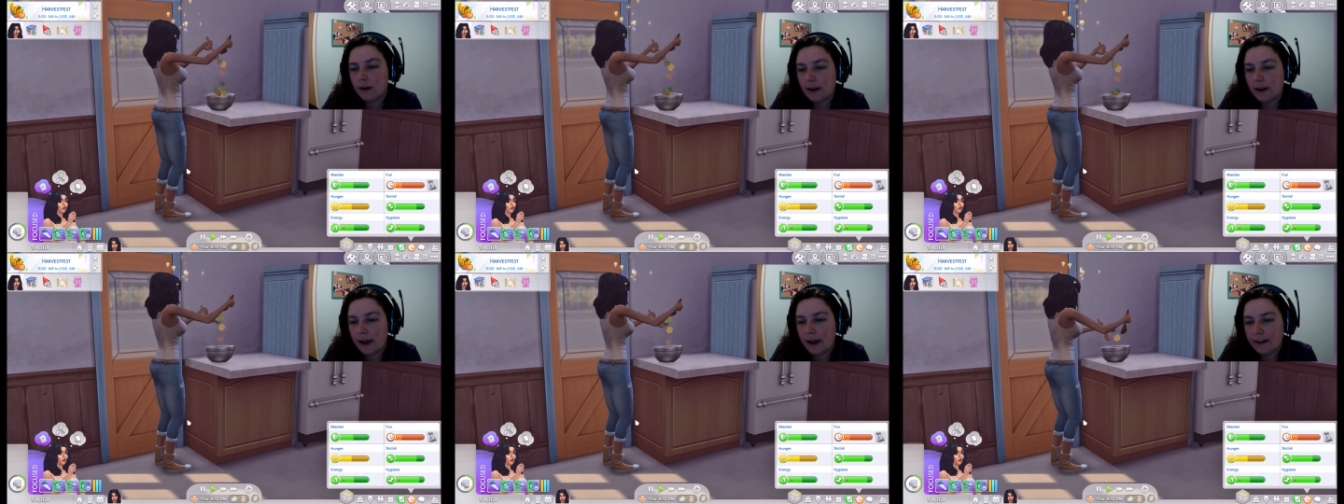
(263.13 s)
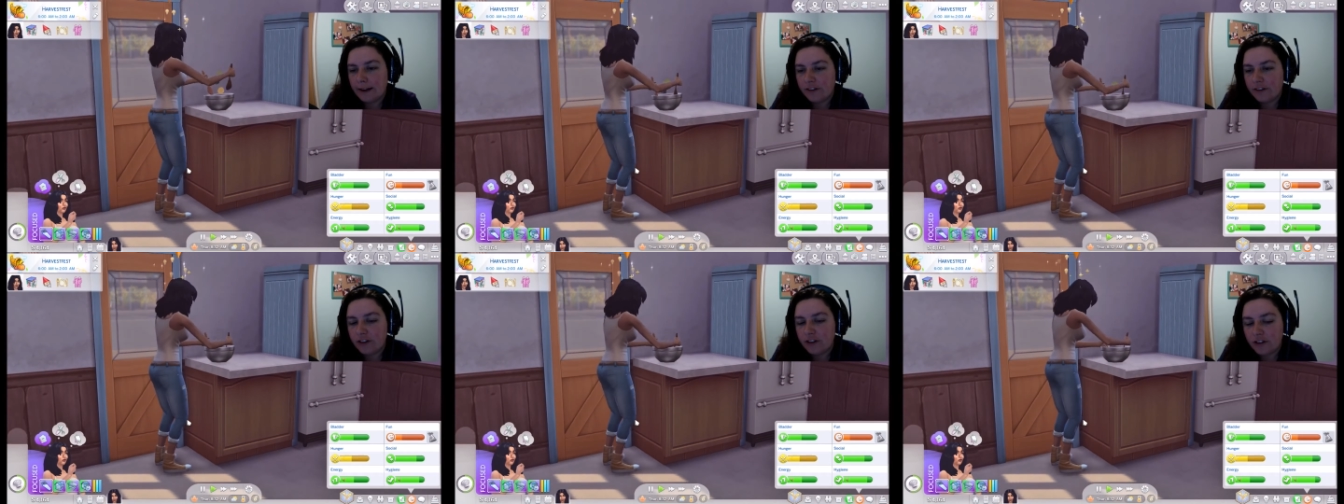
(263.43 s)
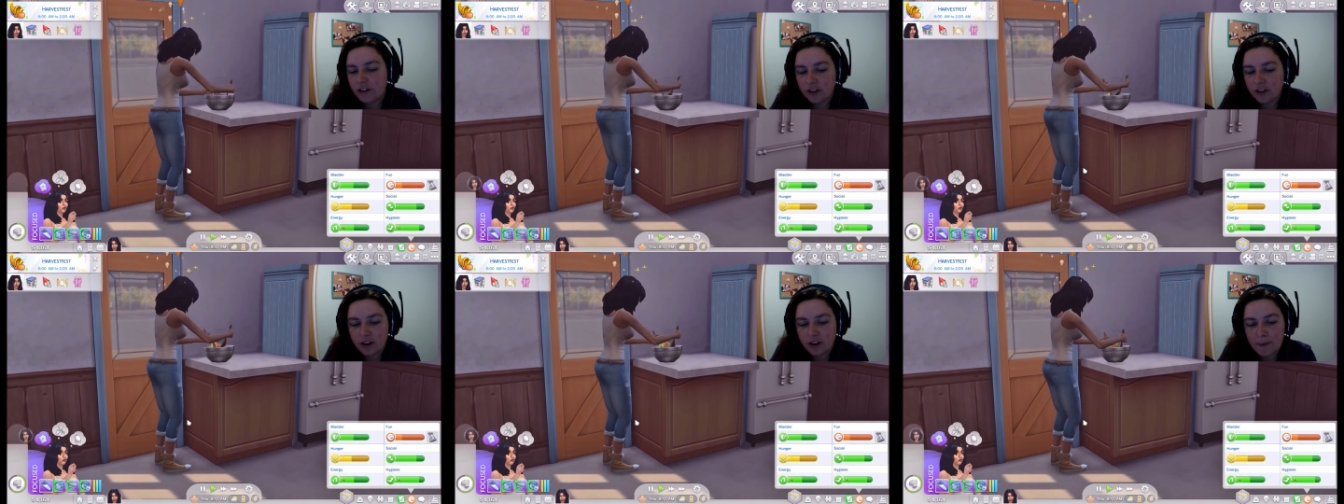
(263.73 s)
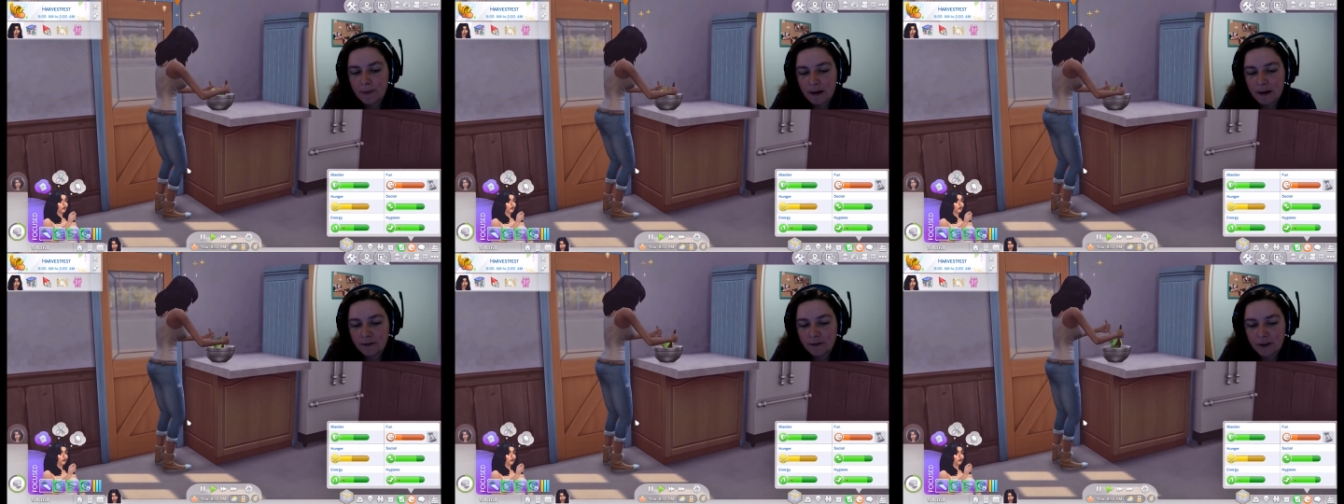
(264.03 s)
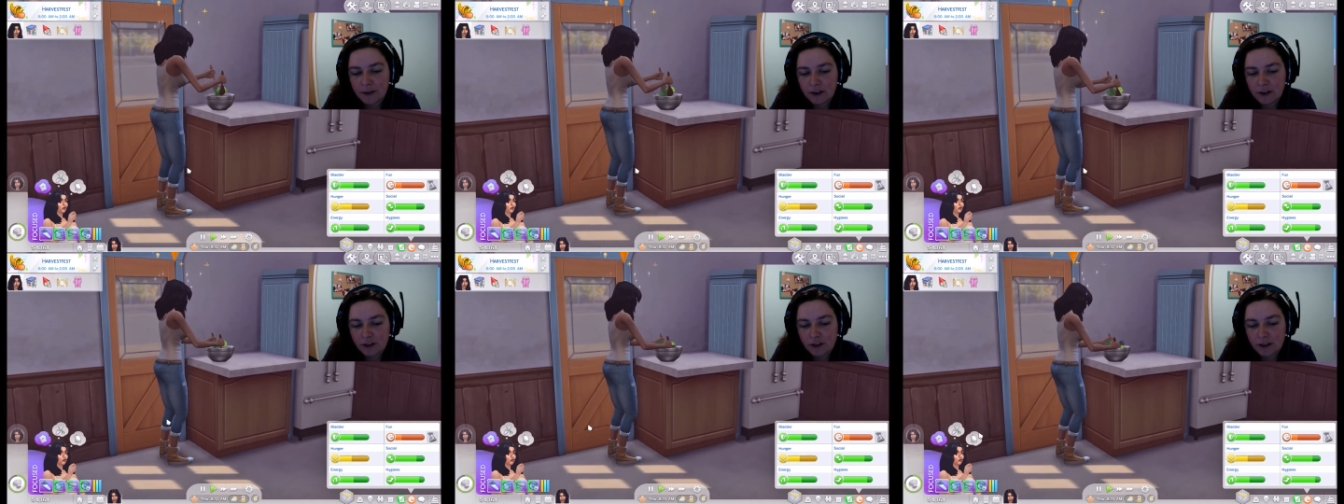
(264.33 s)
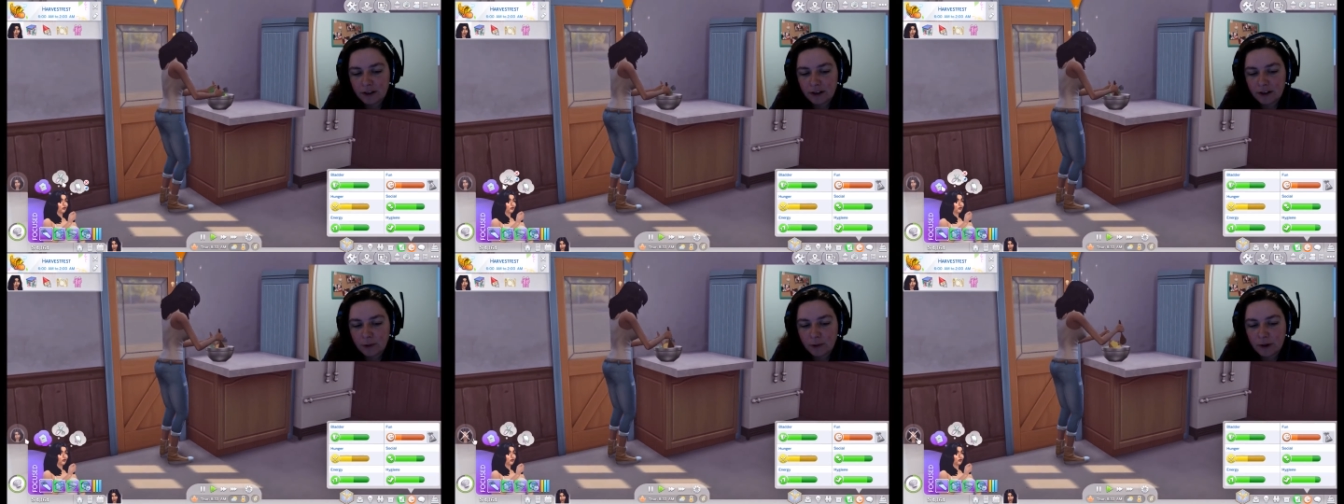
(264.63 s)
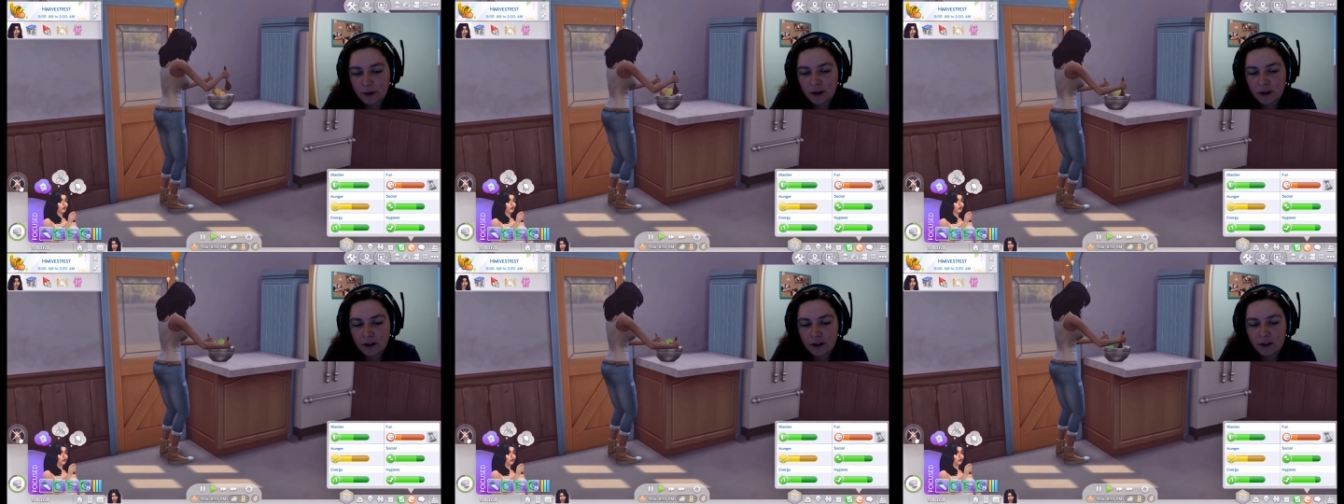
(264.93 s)
Okay, she's just about finished this.
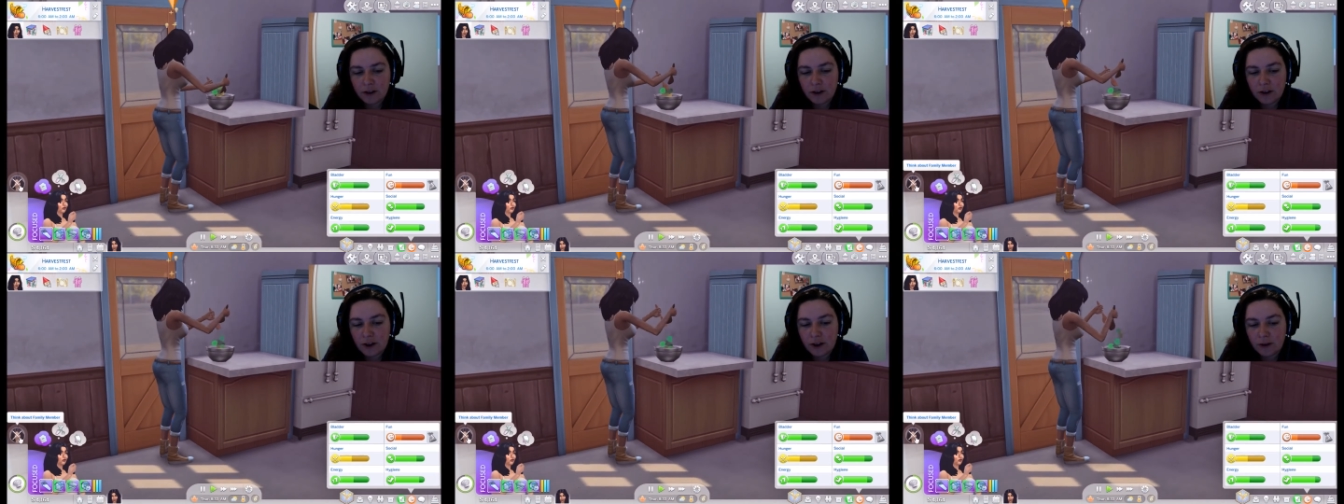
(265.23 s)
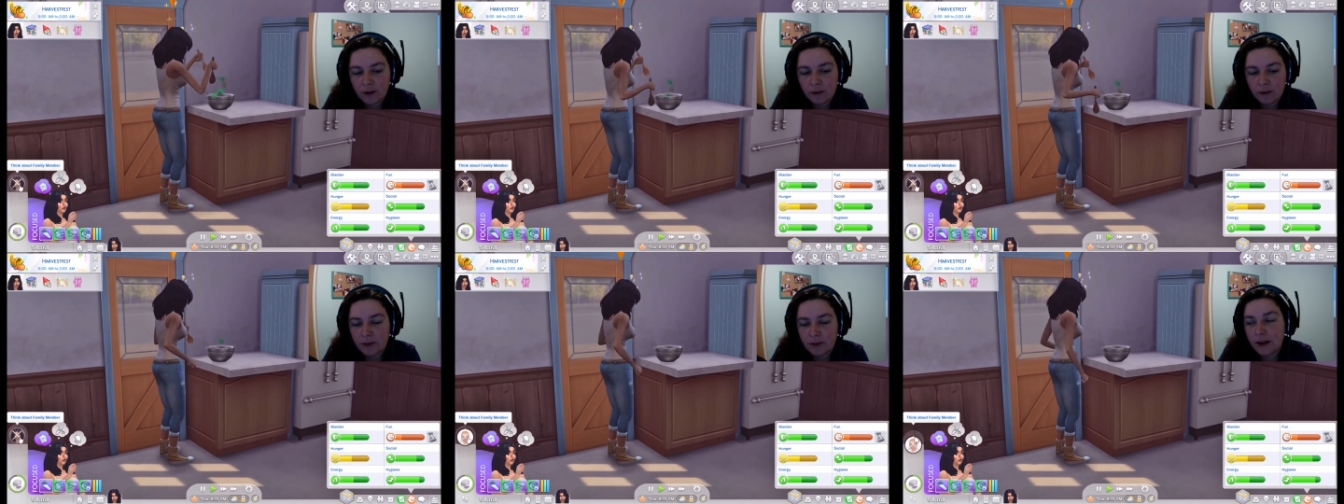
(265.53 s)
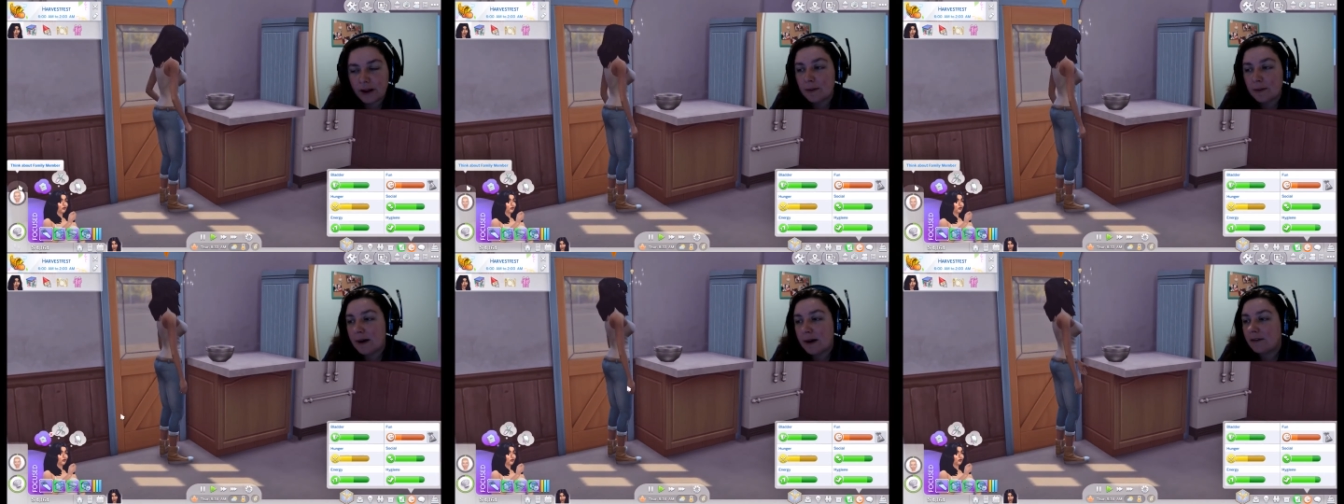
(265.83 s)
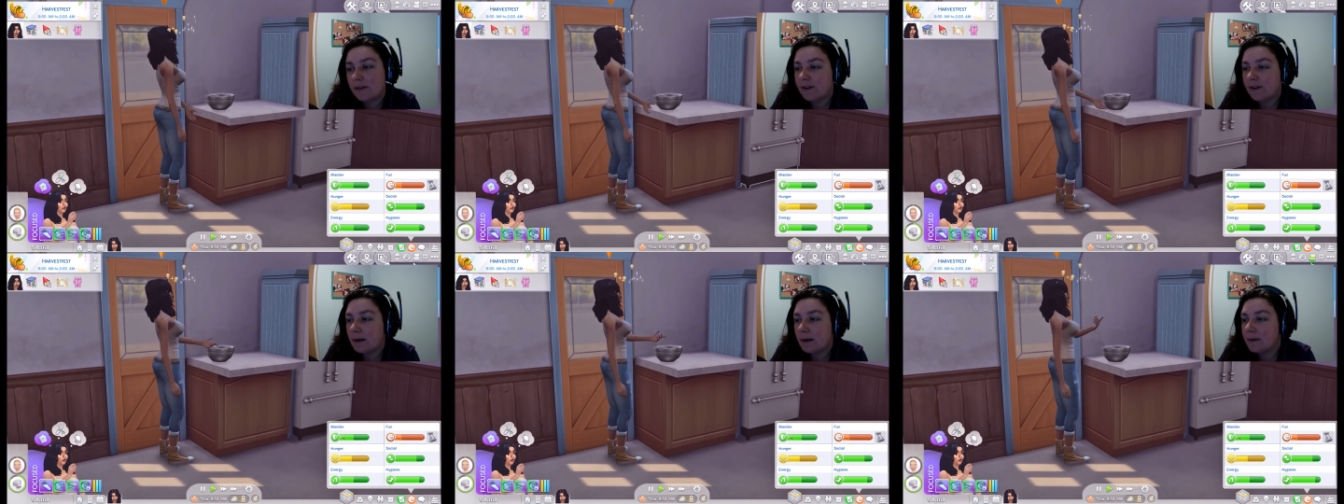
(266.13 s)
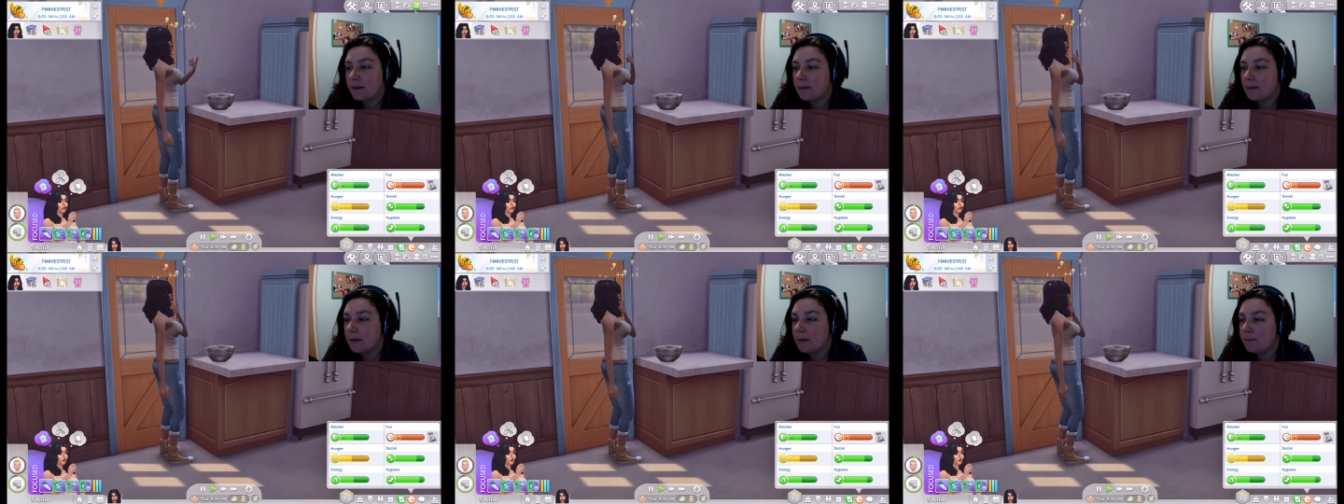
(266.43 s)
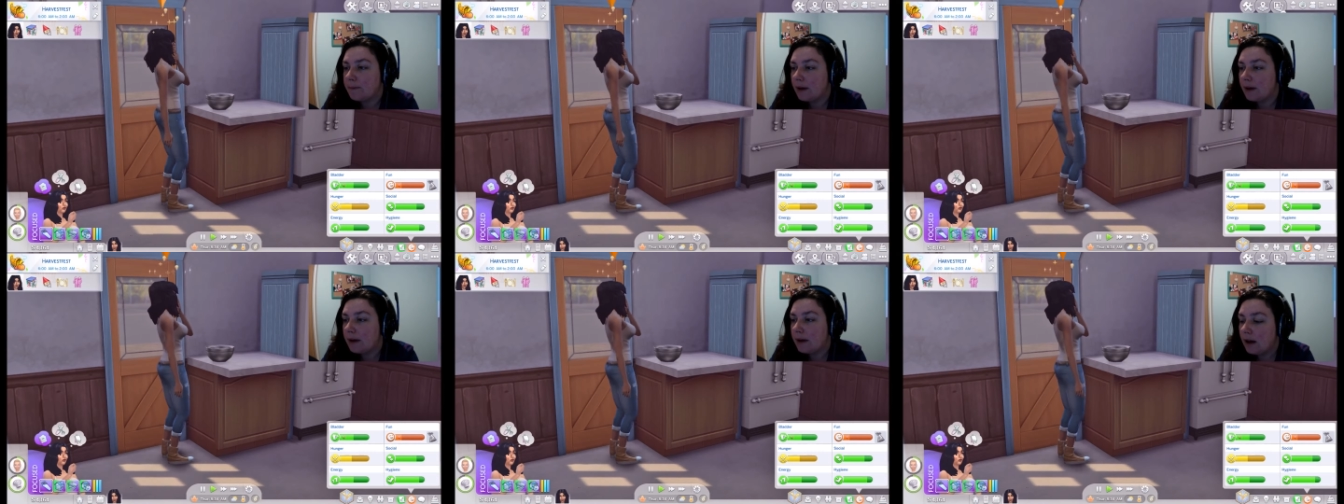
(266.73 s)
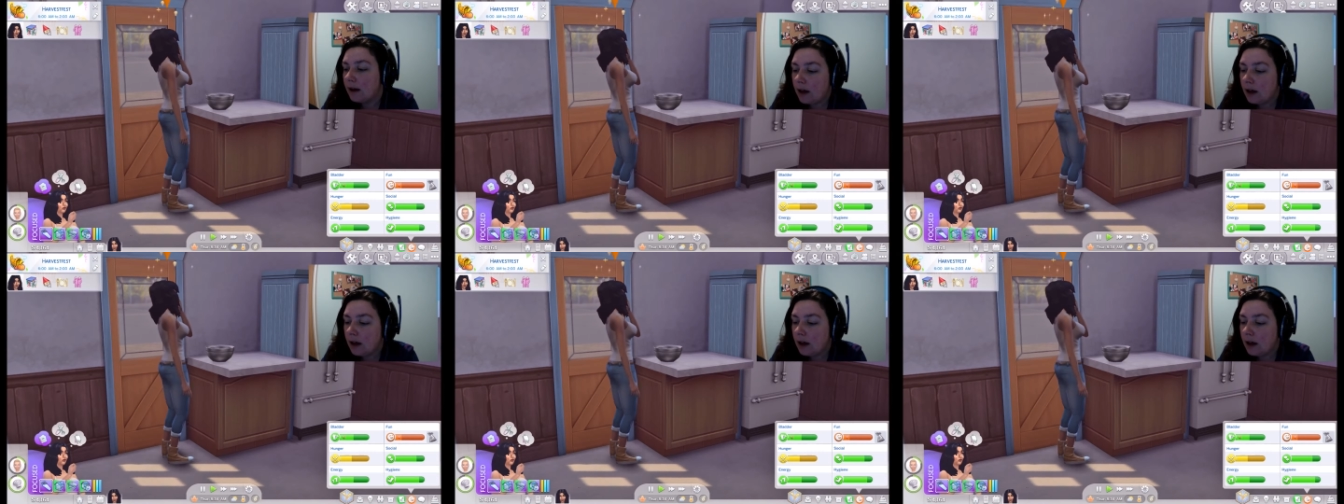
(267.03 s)
What are you going to do? Think about a family member.